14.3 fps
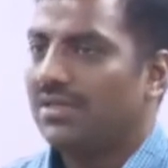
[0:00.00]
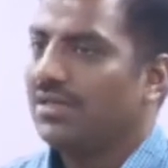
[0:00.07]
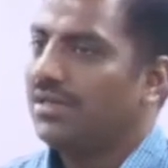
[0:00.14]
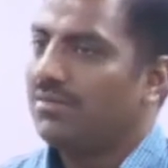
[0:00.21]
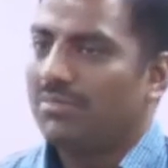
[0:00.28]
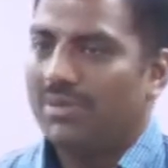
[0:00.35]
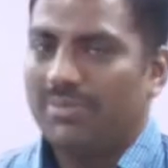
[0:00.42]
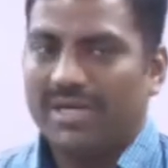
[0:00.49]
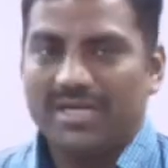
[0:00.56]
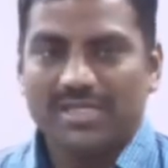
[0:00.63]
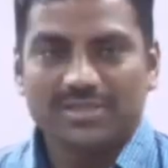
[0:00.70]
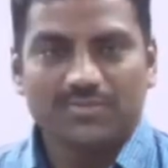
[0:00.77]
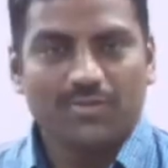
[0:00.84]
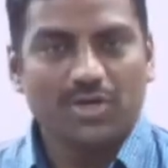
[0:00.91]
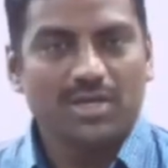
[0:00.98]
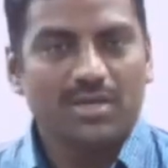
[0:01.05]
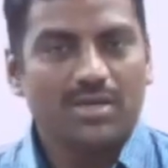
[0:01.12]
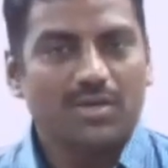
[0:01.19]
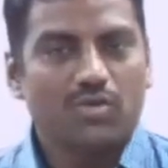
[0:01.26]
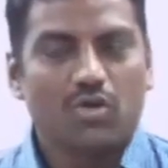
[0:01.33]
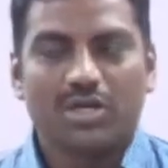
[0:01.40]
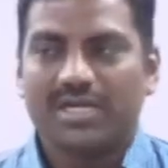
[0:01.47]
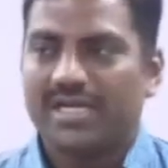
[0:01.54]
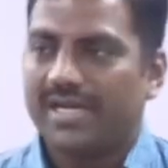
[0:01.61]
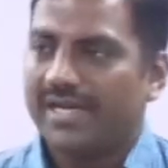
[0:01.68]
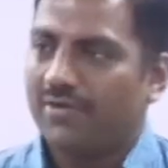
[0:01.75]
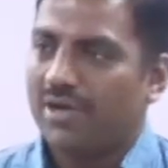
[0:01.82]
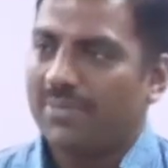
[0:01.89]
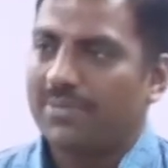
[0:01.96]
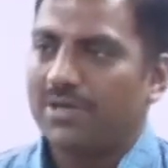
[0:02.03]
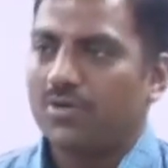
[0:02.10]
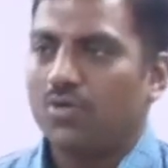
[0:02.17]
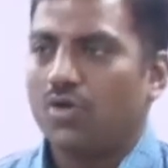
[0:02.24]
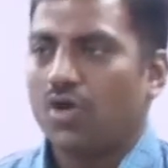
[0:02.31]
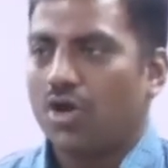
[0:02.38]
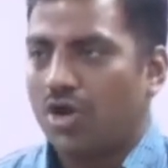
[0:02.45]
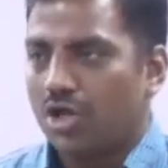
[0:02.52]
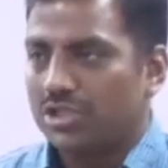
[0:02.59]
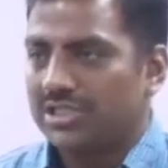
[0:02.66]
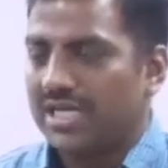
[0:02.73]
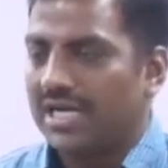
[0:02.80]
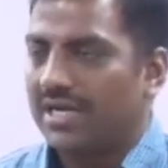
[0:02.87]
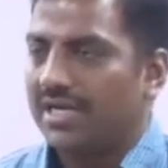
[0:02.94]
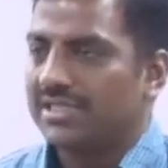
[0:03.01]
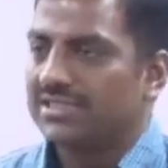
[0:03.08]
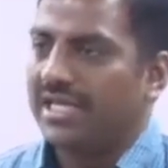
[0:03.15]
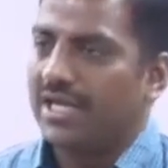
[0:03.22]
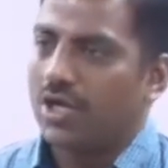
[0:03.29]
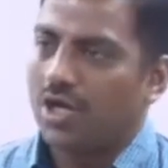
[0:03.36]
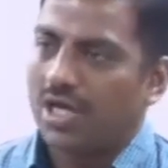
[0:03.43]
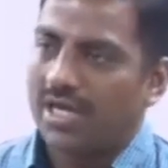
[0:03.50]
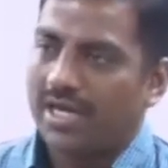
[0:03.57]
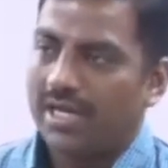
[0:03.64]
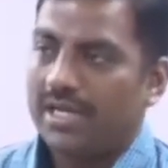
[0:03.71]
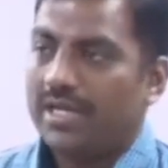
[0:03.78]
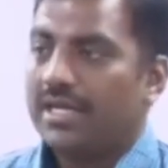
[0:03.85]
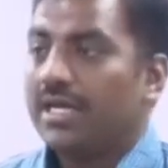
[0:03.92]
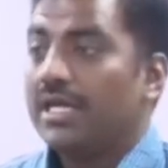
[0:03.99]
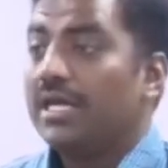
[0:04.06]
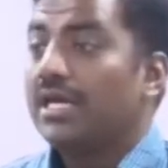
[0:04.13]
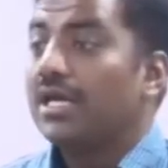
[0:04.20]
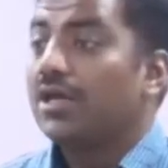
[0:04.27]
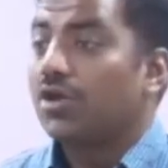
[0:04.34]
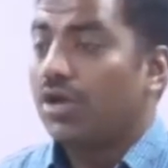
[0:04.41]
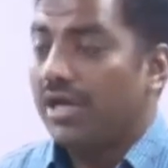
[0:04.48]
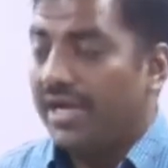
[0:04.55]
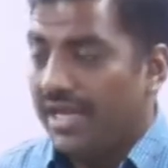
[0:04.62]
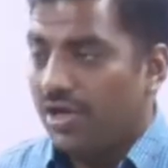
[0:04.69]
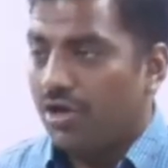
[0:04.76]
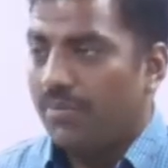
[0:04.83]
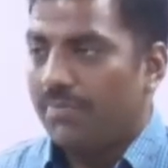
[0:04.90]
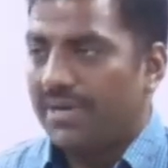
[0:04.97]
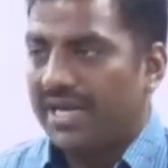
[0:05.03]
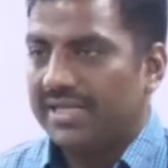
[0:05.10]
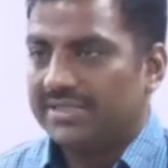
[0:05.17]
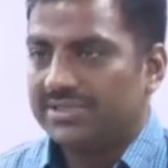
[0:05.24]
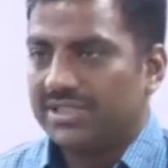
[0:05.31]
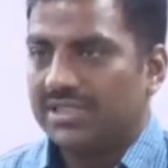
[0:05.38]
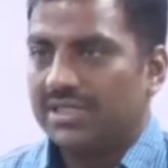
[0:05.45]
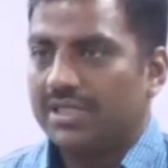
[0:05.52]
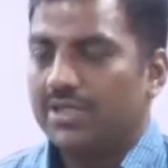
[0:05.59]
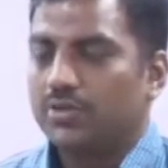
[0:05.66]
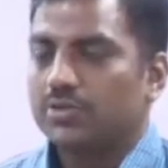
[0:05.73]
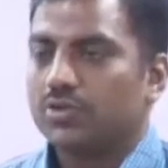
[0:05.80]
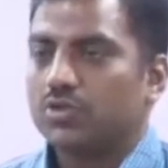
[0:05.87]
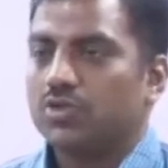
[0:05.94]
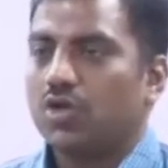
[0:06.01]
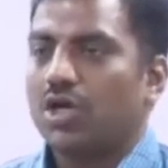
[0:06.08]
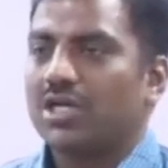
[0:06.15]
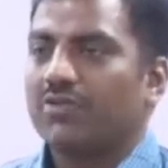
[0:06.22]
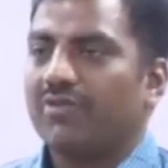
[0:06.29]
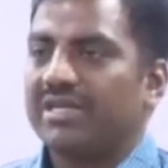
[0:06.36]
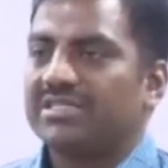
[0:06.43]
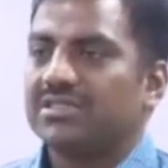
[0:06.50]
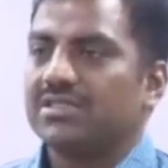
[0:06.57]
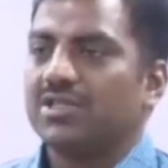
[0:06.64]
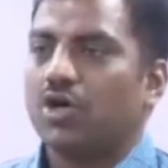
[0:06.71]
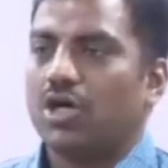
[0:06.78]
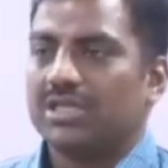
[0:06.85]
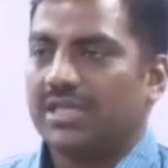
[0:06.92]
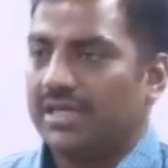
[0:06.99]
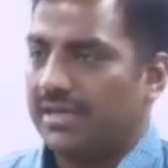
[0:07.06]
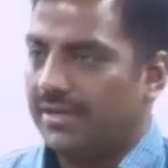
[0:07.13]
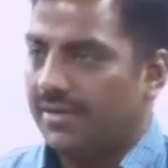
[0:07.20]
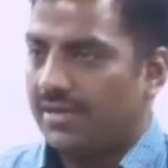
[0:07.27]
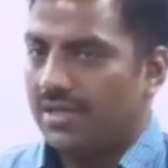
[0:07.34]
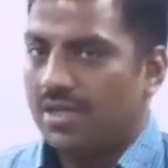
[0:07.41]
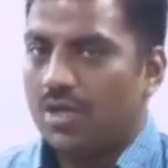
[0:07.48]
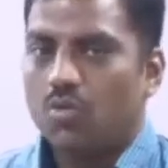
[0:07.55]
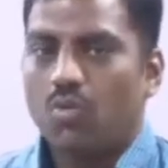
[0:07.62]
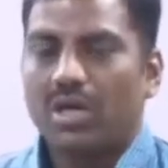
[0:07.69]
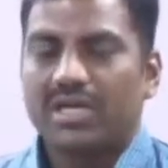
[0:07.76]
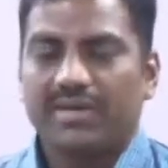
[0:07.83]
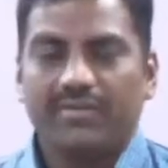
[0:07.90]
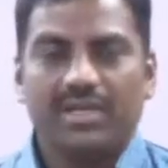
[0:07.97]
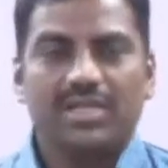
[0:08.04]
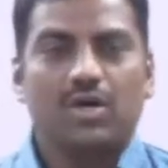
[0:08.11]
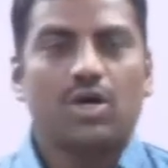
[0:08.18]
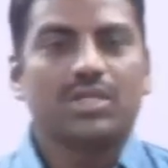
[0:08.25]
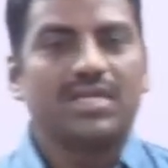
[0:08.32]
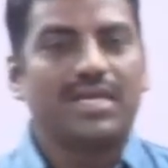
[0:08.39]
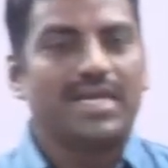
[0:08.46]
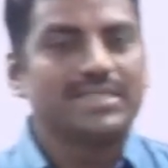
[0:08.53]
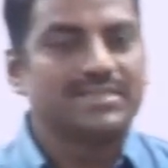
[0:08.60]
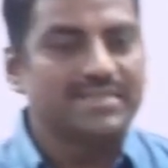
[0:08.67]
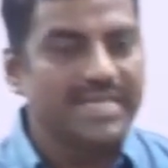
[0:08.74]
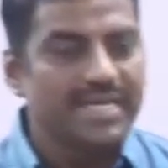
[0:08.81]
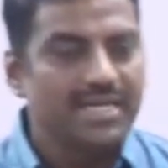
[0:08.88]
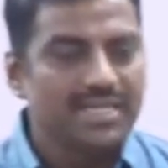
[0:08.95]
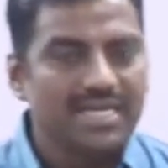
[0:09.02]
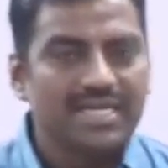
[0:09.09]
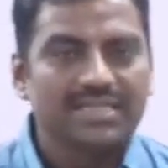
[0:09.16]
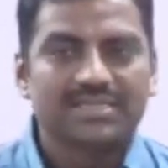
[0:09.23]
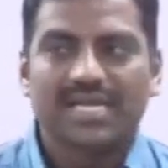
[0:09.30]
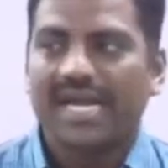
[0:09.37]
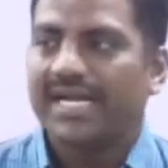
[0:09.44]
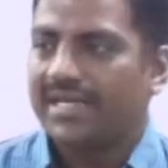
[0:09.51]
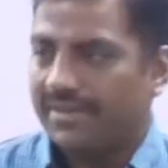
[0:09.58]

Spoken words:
Maybe it is for quantitative aptitude or logical reasoning or reading comprehension. You should not question the author. Whatever the author has said, that is right.